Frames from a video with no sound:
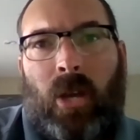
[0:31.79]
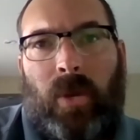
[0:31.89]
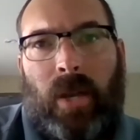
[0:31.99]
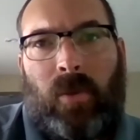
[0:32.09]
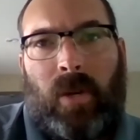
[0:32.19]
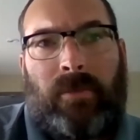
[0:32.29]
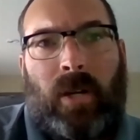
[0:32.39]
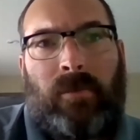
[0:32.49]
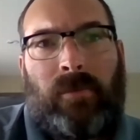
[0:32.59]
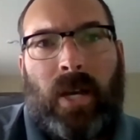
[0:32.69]
we have one of
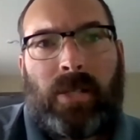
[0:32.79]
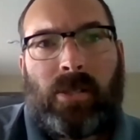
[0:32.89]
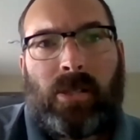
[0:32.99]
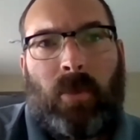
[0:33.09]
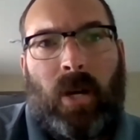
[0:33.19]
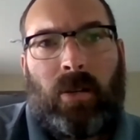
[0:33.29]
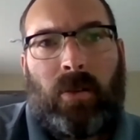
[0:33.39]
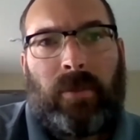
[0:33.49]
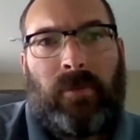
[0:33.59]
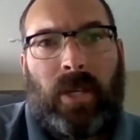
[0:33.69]
our advisors
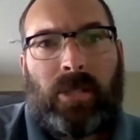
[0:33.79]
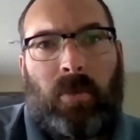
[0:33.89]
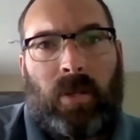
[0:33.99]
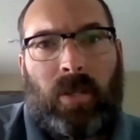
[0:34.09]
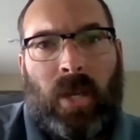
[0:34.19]
monitoring Facebook